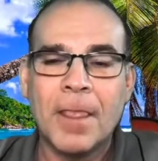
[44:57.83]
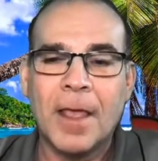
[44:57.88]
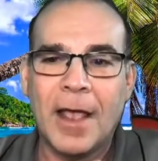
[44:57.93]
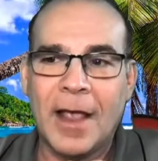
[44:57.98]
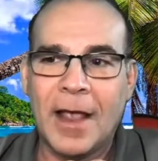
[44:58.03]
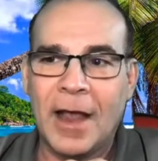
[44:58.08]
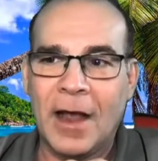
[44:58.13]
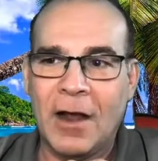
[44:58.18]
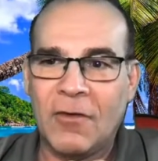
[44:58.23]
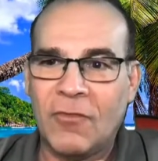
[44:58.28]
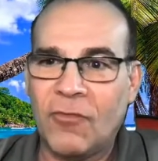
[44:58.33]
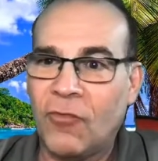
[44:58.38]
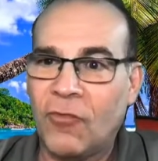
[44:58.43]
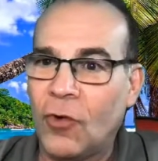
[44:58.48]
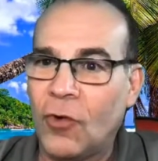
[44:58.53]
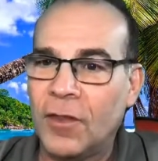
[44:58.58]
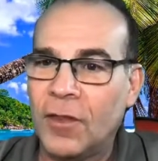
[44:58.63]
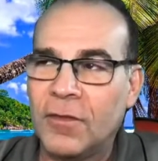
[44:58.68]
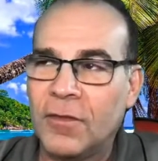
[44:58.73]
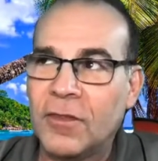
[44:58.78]
and for
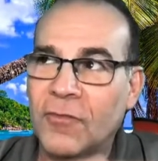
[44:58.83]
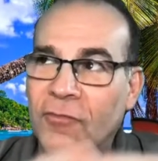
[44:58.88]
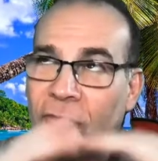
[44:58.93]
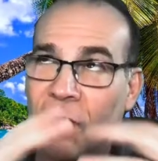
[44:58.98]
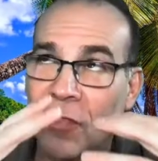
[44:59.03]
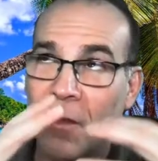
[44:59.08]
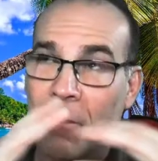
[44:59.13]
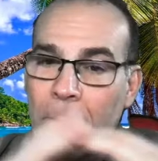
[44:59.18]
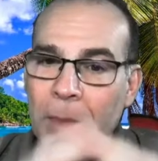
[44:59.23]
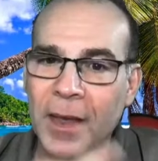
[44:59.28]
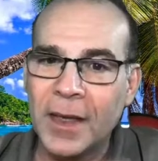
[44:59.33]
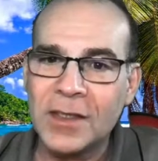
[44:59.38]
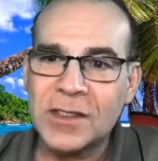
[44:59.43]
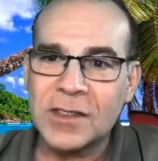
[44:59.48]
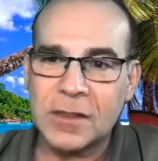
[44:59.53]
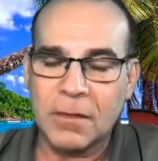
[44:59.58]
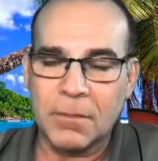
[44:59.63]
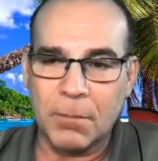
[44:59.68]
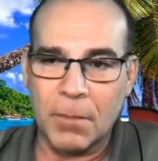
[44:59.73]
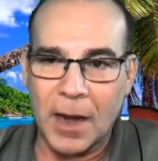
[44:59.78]
the peace
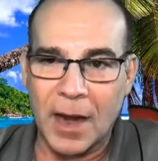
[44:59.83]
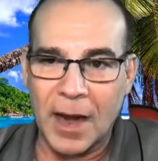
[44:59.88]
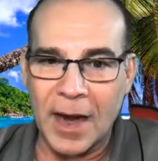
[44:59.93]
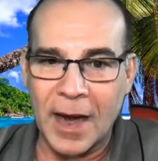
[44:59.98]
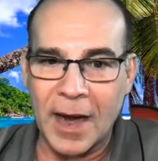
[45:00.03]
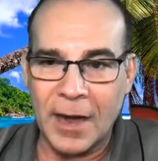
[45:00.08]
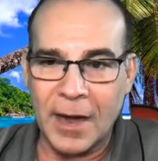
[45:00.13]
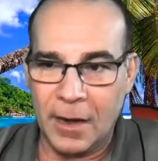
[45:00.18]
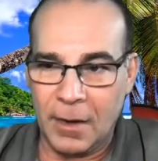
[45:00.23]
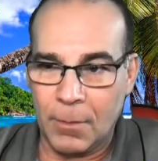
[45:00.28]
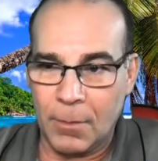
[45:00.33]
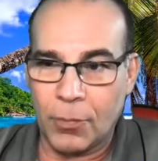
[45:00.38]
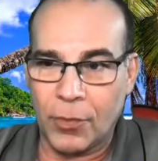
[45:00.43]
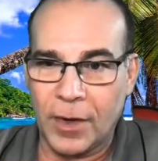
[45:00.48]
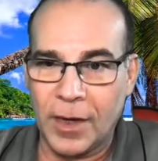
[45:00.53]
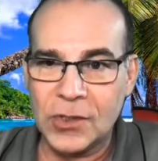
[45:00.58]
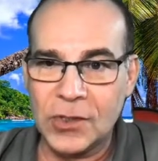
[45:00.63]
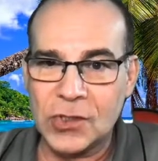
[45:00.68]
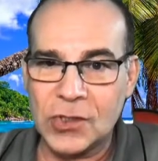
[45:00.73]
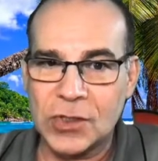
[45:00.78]
of mind it
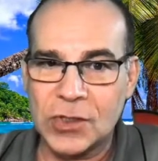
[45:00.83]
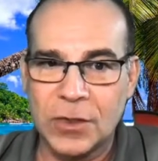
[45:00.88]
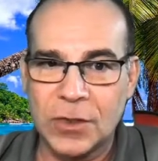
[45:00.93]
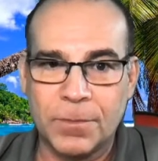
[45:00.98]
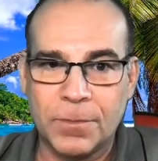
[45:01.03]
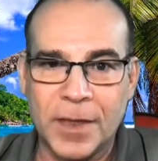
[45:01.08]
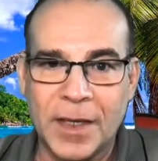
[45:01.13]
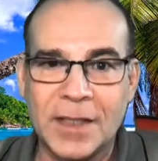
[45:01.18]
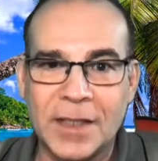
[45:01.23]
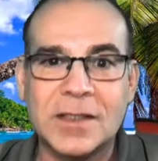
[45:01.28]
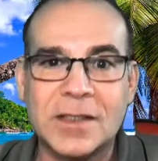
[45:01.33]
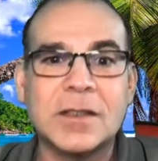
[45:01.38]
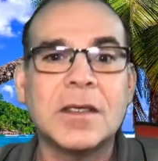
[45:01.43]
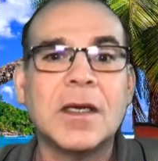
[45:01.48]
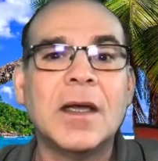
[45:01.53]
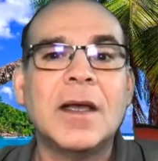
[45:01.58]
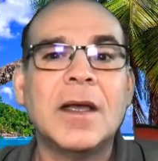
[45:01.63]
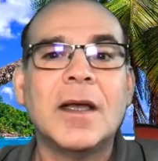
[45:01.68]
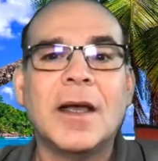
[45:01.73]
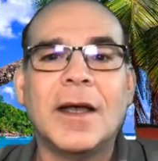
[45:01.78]
brings you, it's
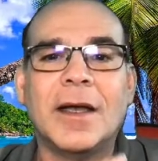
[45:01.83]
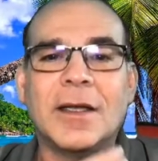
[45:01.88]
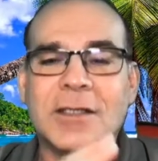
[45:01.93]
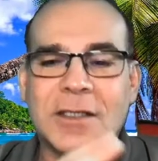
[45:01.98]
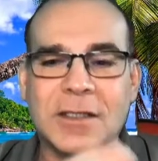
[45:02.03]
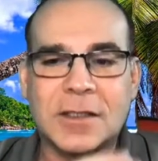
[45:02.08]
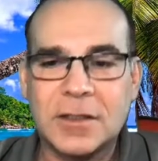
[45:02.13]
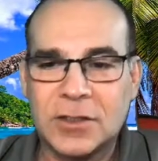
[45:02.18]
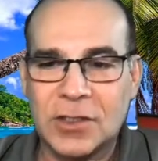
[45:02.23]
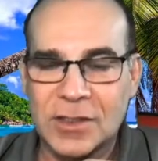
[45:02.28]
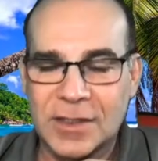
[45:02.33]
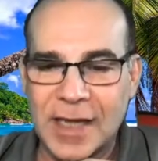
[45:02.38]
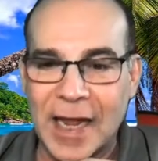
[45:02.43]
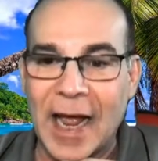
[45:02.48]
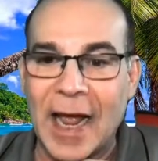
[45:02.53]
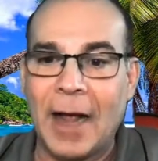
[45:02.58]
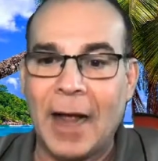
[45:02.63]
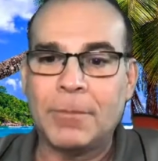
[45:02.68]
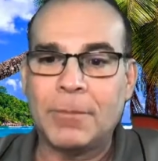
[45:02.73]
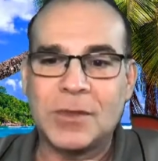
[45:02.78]
just
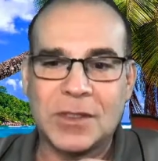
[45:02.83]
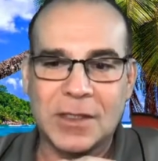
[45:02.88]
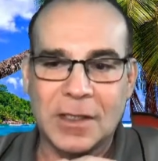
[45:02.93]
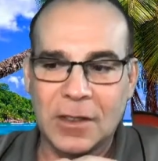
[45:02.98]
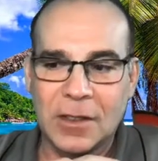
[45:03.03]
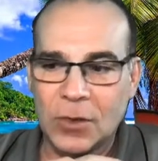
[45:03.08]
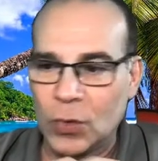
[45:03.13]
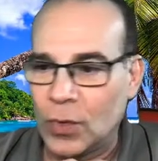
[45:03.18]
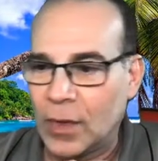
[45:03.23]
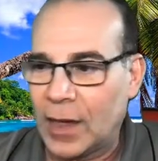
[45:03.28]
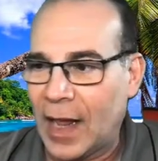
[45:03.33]
absolutely